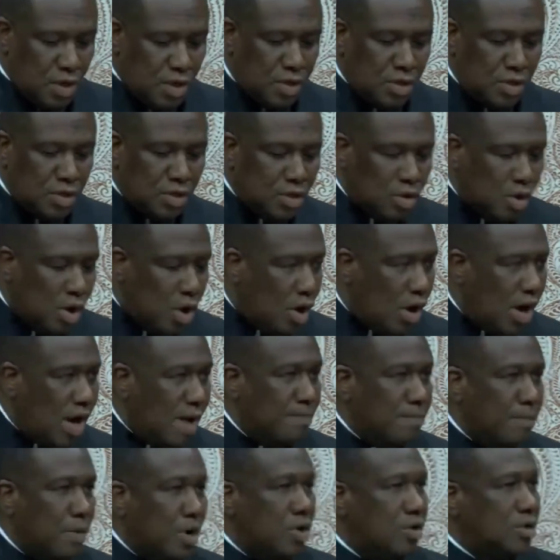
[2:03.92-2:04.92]
No
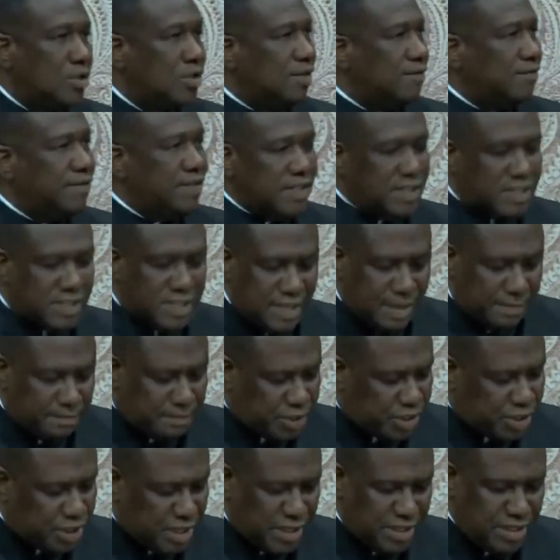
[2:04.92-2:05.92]
amount of
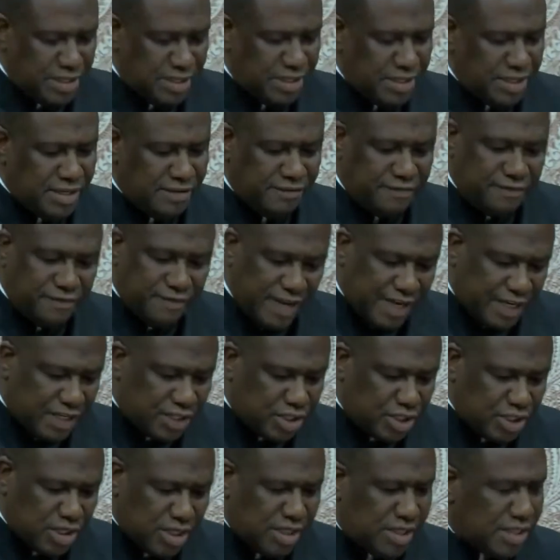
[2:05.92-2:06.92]
deception,
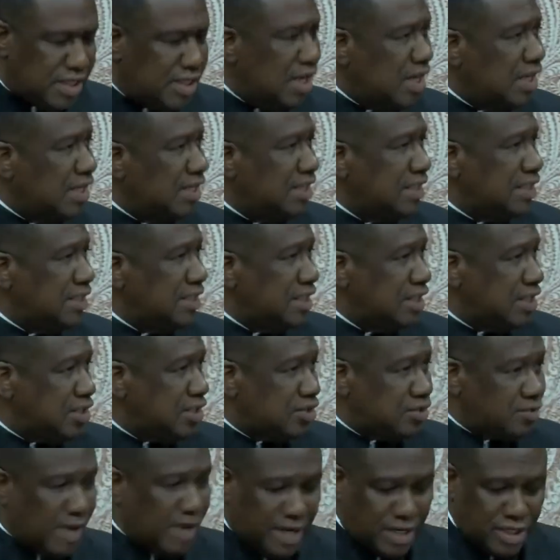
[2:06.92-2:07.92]
deflection, and
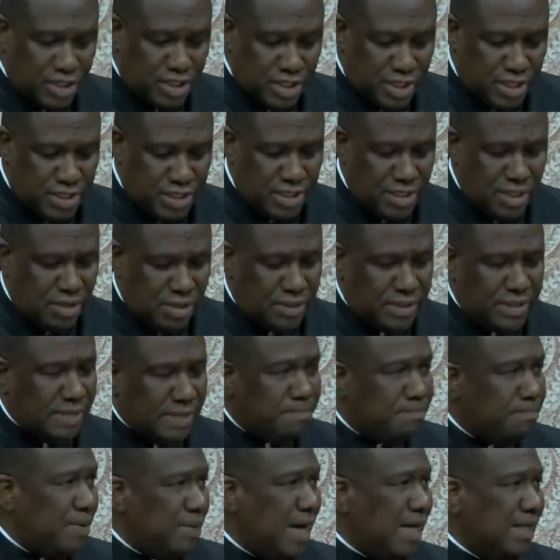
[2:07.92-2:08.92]
distraction on the
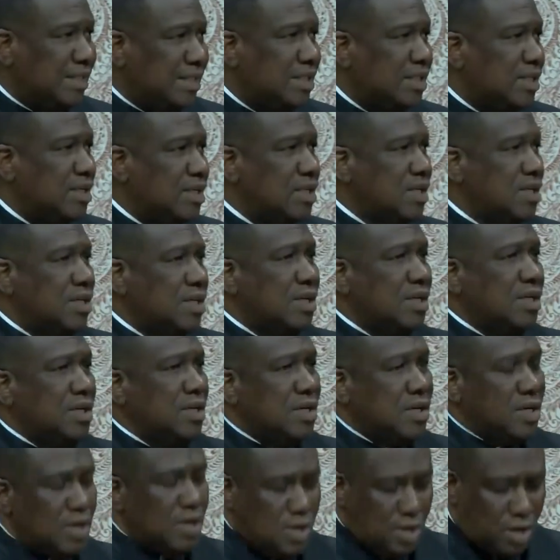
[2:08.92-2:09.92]
part
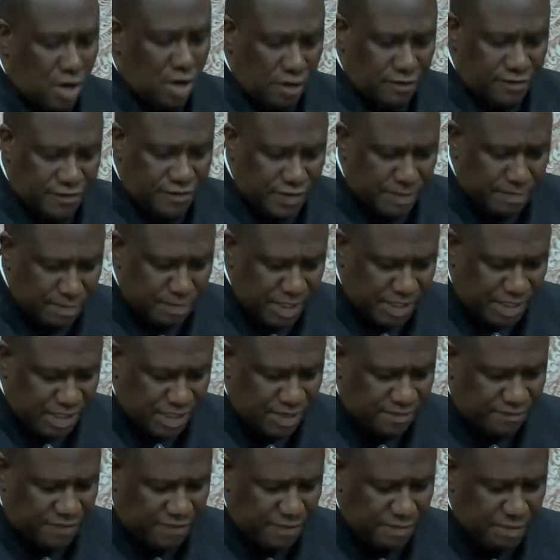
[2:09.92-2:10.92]
of the
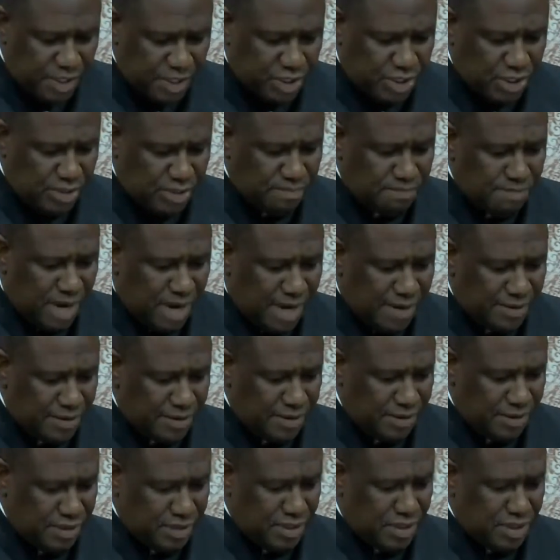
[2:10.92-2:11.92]
misinformation
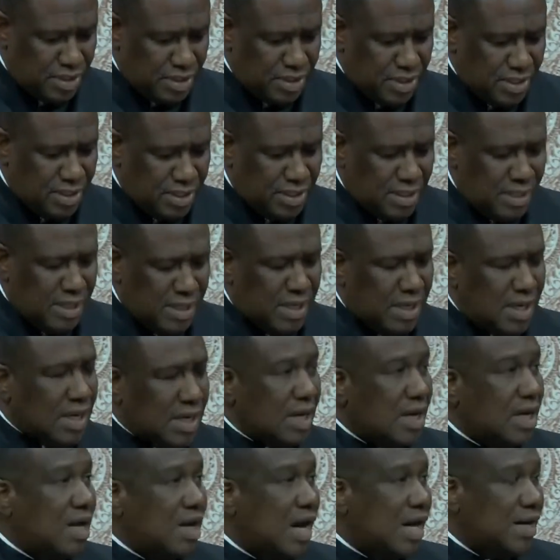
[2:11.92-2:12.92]
barons
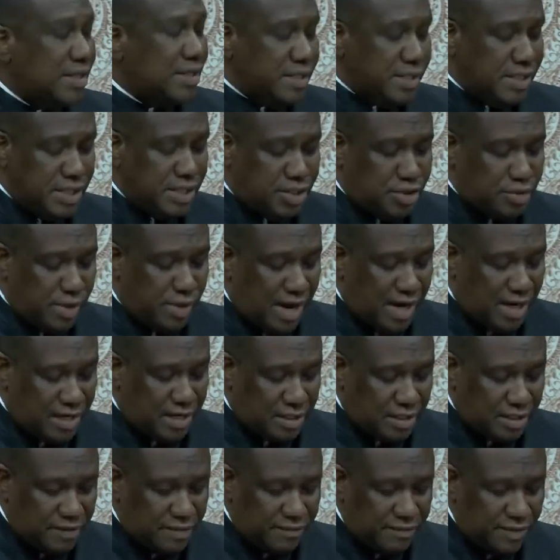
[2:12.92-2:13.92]
can detract
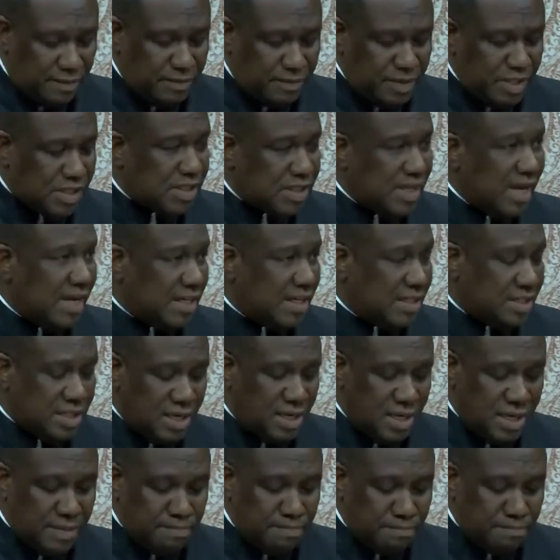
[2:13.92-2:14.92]
from this
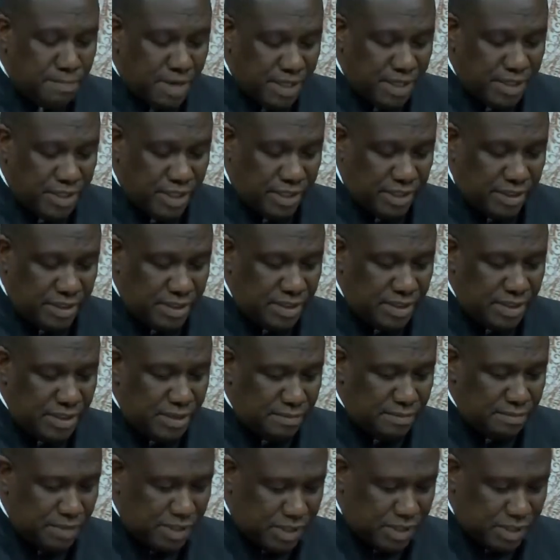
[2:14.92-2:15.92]
excellent budget,
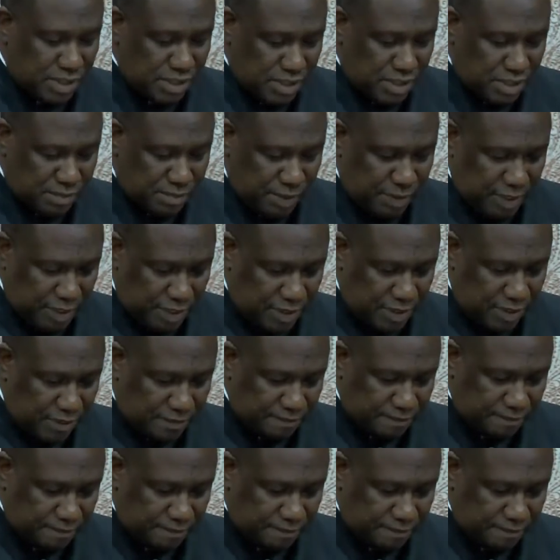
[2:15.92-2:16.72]
Mr. Speaker.